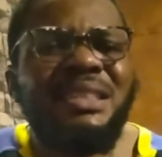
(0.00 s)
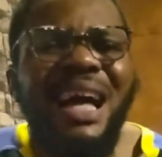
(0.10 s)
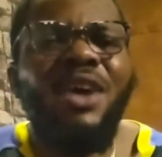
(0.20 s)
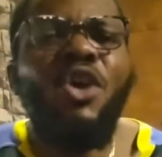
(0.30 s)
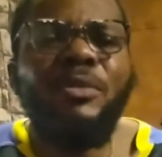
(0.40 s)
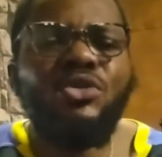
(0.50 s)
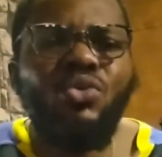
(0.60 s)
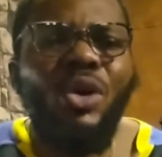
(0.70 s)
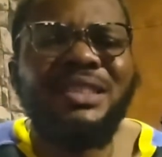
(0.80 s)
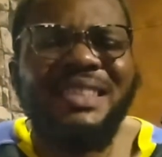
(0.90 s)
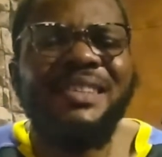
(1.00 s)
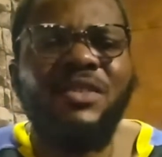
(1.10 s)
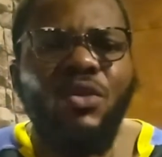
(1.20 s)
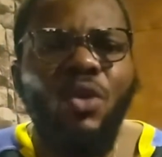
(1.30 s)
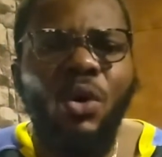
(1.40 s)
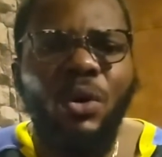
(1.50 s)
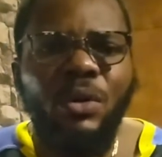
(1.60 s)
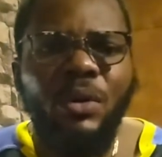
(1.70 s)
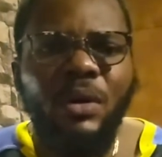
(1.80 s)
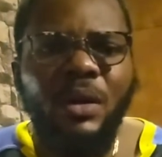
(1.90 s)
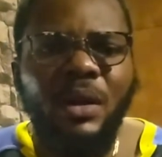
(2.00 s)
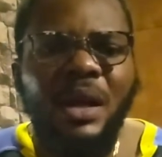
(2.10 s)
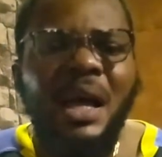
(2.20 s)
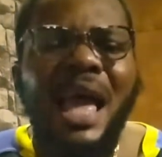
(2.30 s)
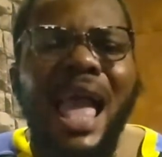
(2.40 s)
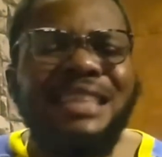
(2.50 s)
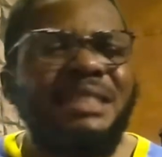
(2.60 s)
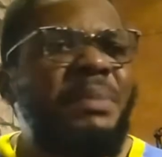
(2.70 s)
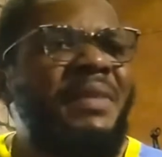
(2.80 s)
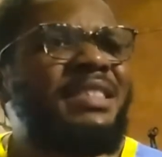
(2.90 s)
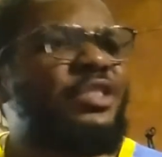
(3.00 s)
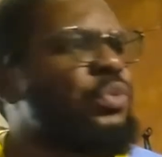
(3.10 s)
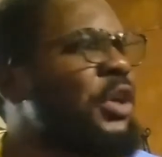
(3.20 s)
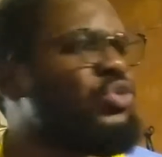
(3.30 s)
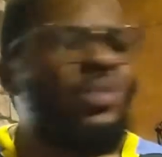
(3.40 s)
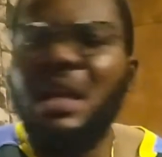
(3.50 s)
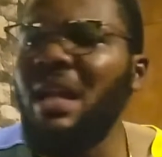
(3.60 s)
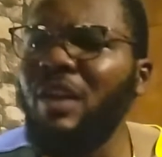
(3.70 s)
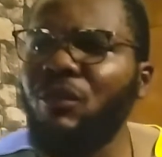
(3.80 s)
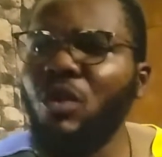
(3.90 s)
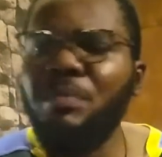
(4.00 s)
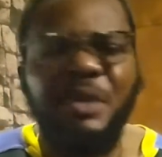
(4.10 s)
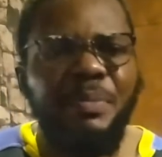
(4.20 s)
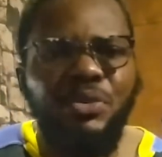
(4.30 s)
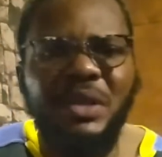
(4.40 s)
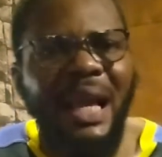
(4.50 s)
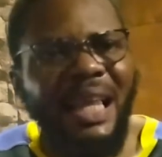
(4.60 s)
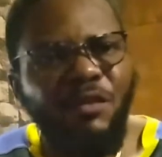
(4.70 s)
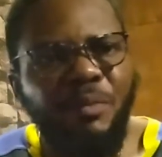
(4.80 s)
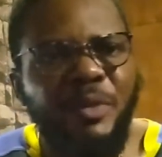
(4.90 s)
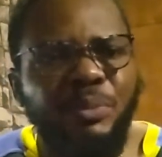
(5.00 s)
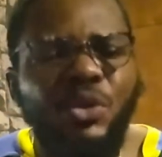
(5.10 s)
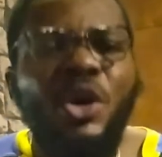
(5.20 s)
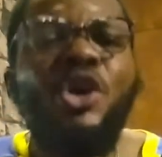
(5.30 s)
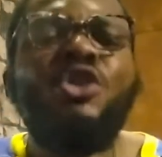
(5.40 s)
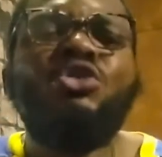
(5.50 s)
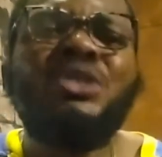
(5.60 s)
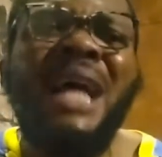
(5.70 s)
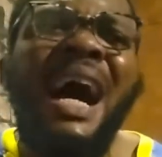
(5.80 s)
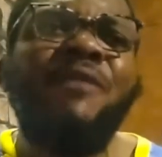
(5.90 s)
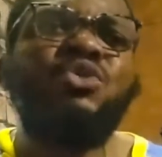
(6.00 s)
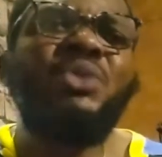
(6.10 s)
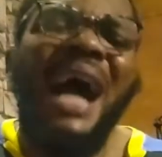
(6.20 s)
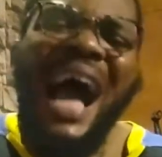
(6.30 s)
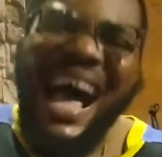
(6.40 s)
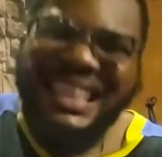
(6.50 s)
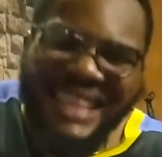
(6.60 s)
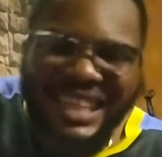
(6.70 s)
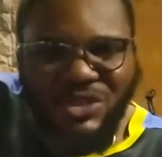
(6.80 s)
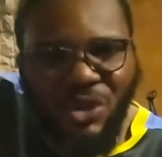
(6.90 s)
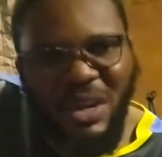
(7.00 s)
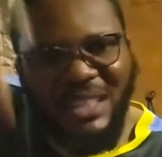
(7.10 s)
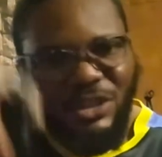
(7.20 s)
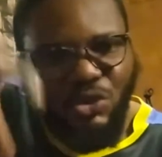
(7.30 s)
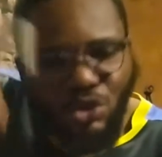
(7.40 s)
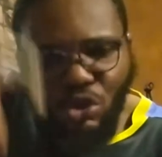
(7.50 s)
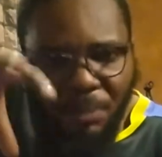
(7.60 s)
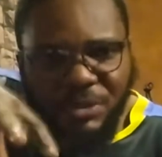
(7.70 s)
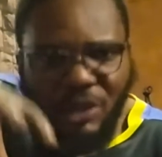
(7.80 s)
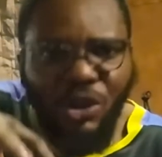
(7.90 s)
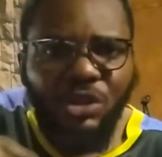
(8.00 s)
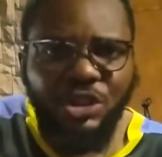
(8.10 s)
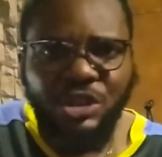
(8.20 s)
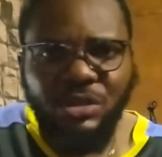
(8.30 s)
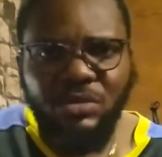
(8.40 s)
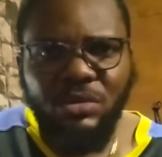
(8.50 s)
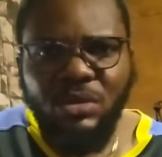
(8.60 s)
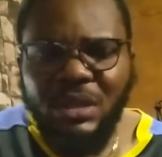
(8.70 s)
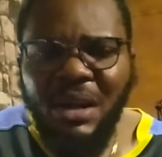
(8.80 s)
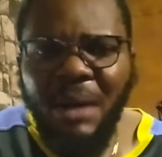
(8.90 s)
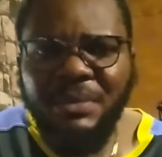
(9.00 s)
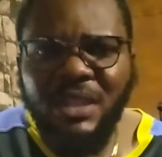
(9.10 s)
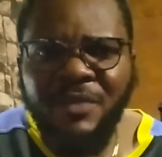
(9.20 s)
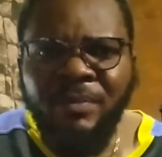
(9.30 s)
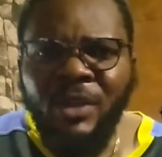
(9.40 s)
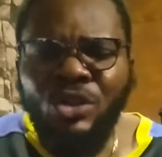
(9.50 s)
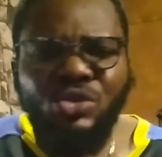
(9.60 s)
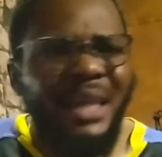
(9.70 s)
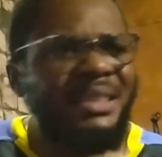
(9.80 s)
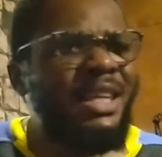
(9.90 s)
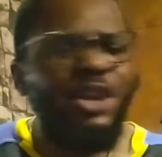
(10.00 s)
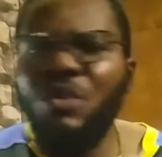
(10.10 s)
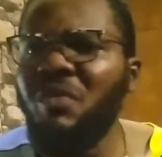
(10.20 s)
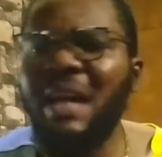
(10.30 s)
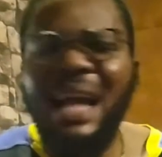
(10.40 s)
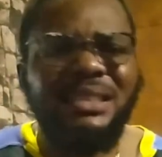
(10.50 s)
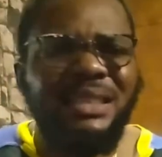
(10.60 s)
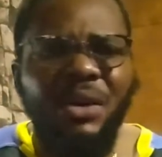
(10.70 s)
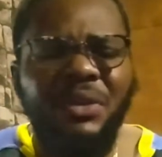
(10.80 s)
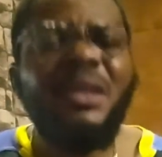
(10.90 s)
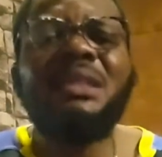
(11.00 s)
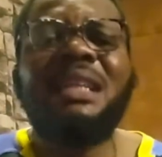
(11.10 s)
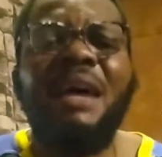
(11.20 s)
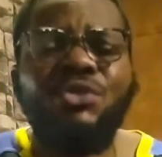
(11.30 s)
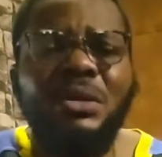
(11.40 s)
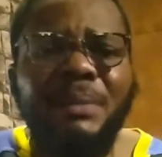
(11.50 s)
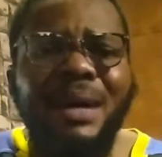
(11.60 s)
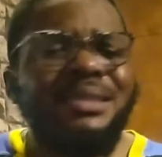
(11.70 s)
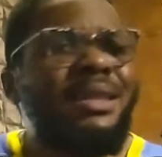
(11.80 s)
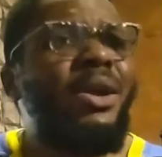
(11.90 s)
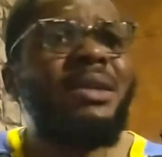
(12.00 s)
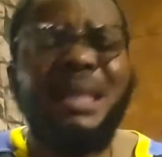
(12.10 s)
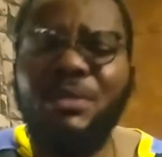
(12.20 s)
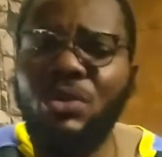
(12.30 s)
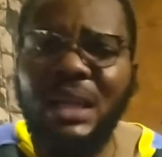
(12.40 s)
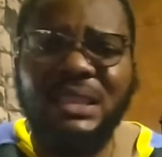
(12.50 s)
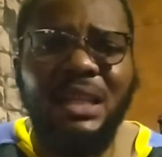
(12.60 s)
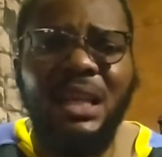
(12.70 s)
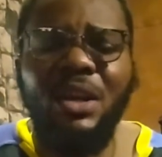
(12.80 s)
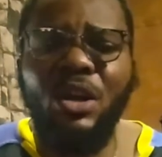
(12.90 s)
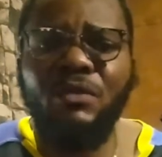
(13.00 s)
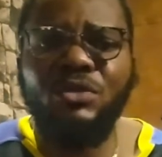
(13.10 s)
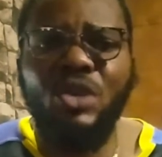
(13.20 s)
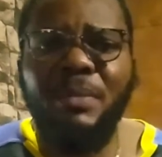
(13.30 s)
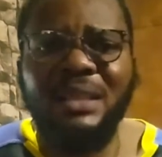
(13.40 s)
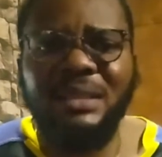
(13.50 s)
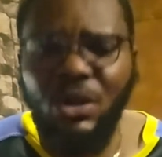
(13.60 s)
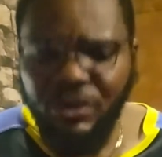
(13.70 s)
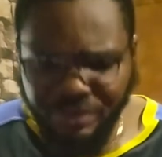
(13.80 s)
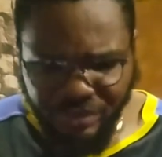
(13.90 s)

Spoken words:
are coming to us in raw. Experience is what you learn from people, gather from people. You now have to add technology to top the notch. You get what I'm saying? So I see a lot of guys now, things that I've talked about a long time ago, I see a lot of drummers now